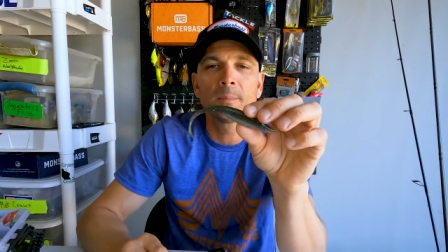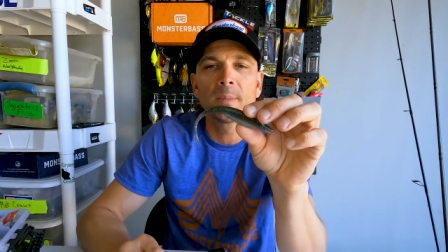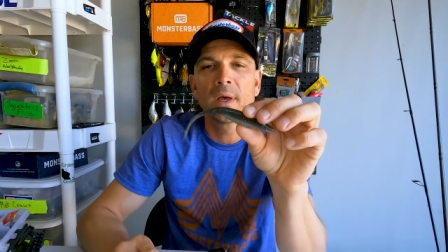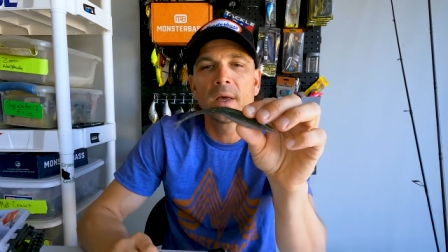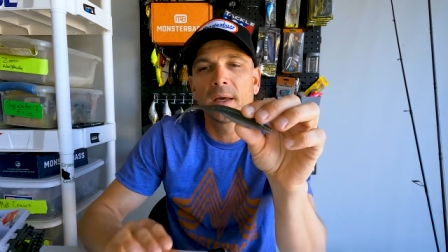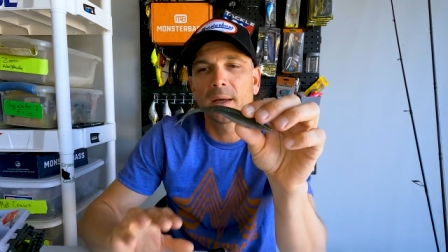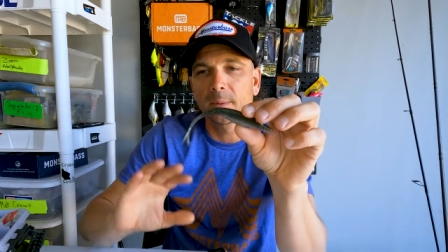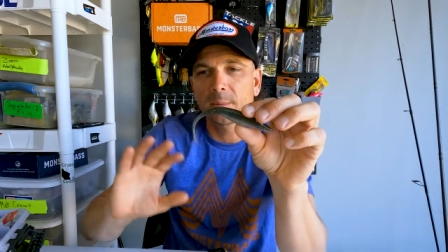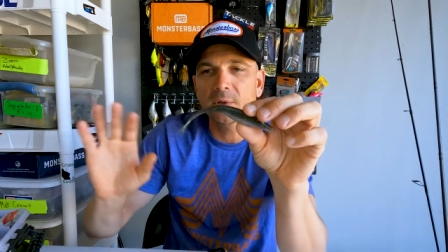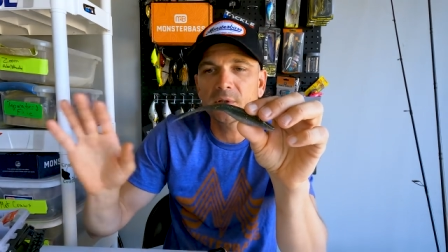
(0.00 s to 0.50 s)

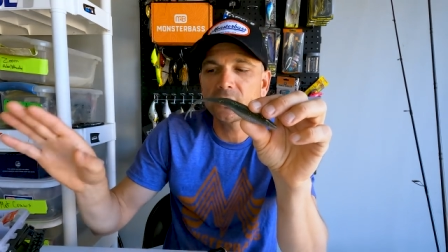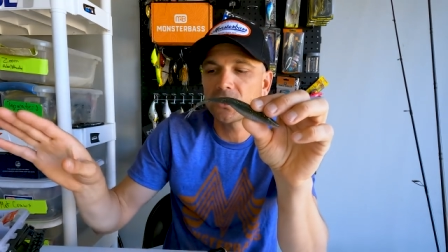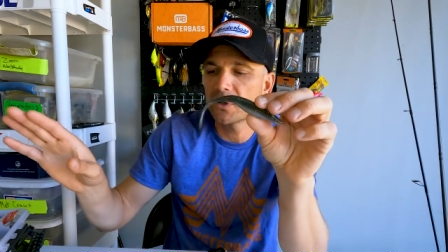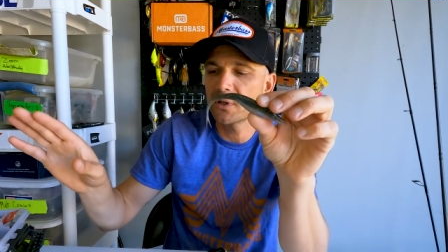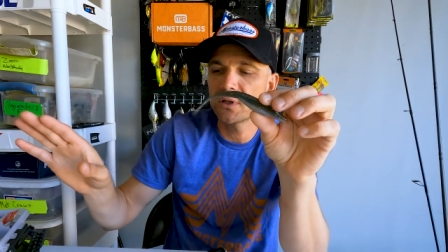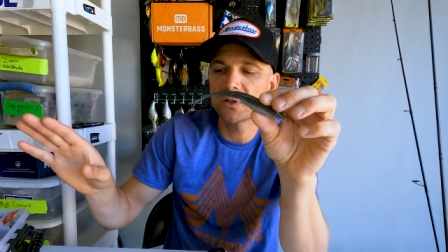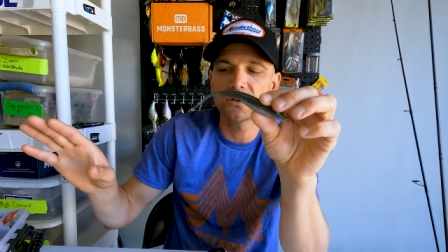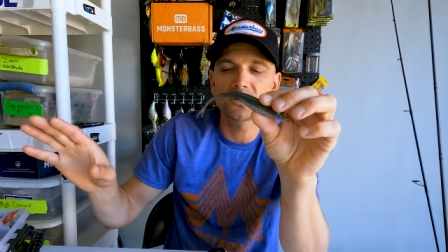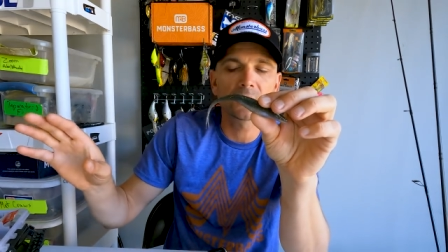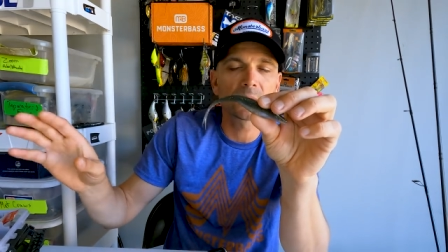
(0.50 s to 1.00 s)
And I'm going to show
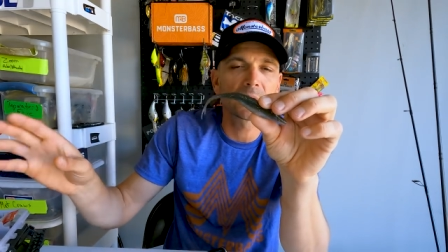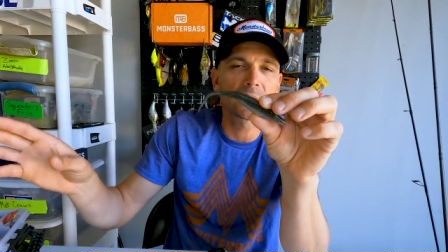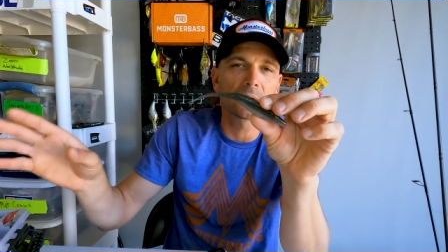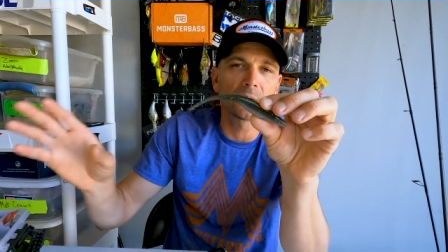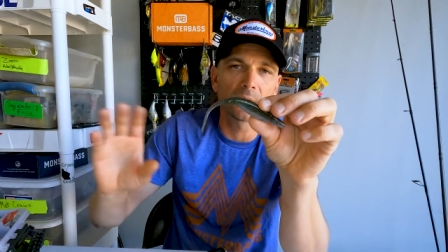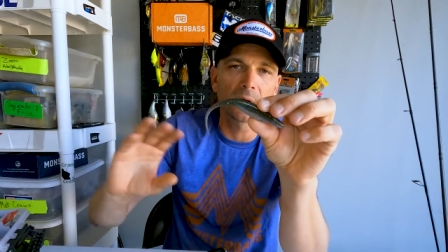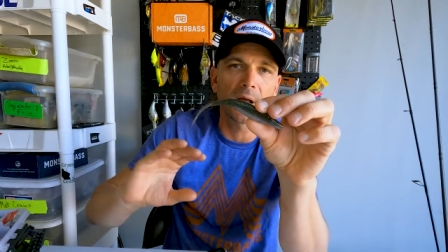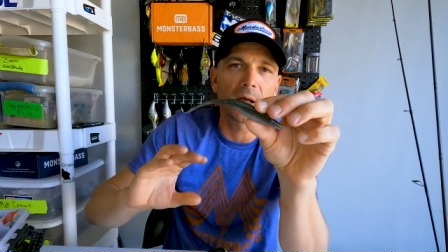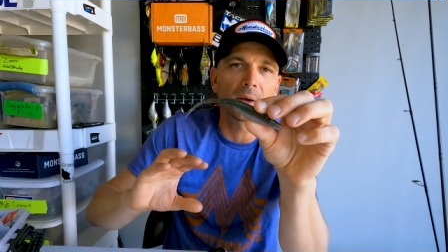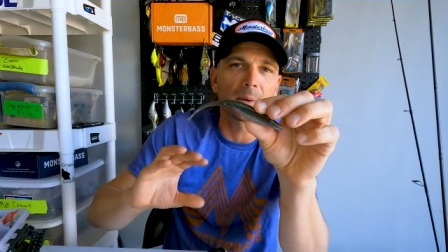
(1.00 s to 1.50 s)
you a trick
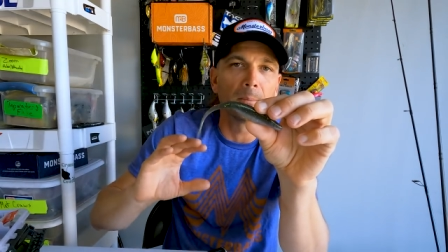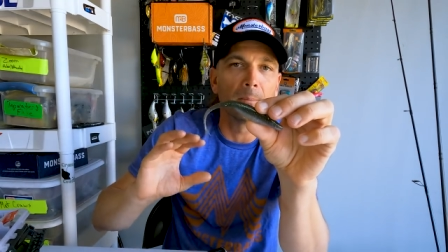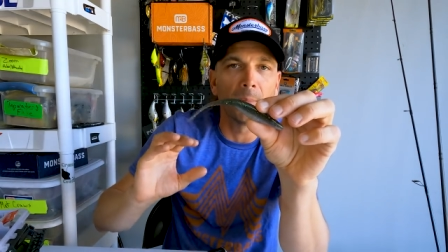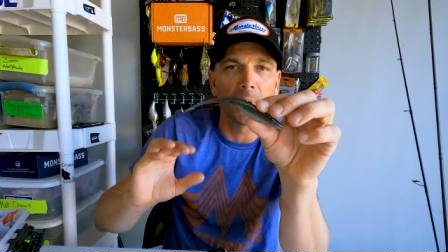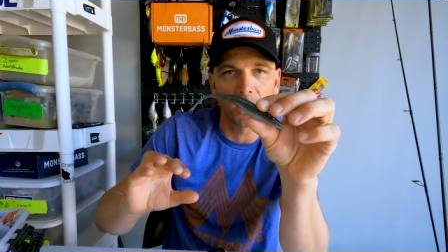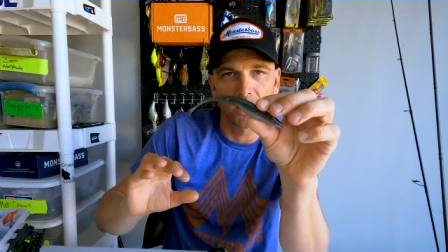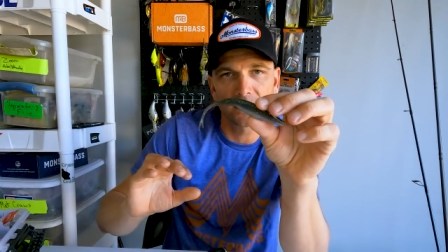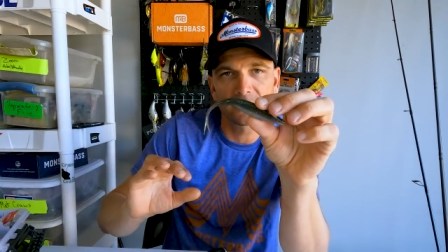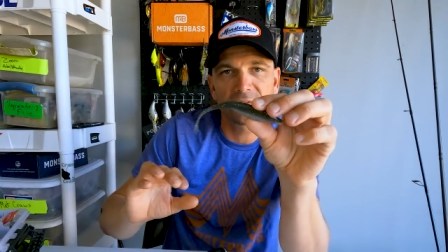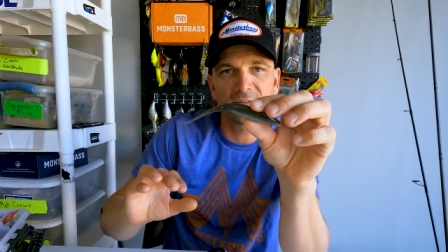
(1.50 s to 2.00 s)
on how to
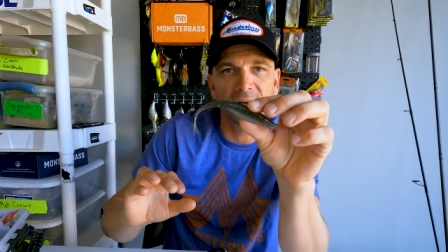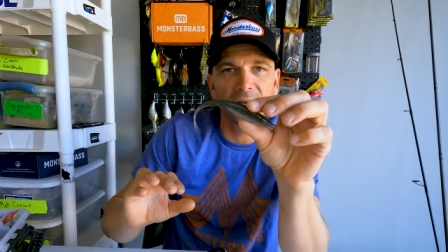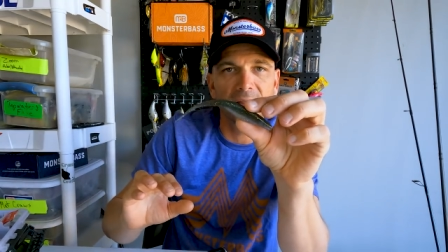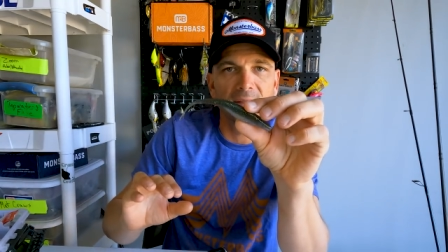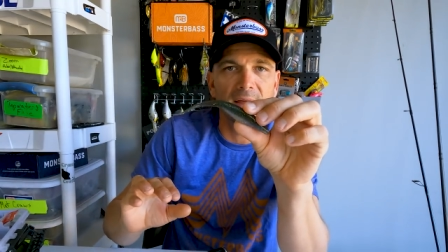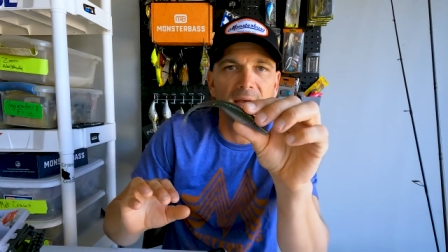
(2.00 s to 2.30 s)
modify